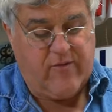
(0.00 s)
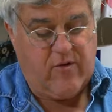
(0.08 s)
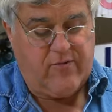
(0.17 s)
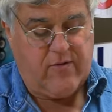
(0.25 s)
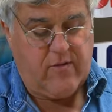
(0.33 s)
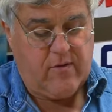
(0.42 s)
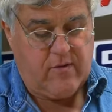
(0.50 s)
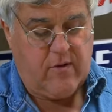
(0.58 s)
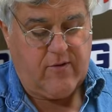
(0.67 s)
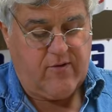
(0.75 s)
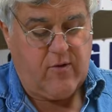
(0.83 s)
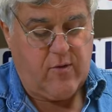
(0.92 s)
of all,
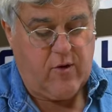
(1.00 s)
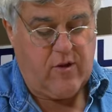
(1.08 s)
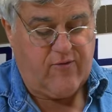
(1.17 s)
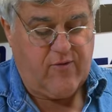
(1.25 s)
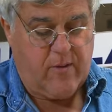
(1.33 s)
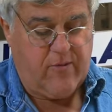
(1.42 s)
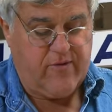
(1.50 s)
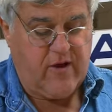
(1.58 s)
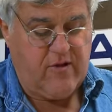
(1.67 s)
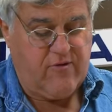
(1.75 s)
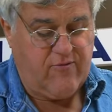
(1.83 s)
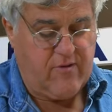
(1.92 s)
all so-called troubles
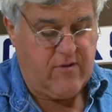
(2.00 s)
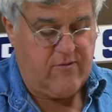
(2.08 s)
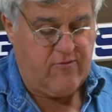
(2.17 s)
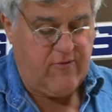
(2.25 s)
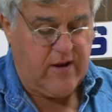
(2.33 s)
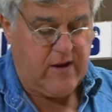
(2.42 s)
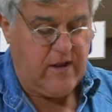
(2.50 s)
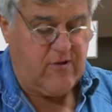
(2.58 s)
are directly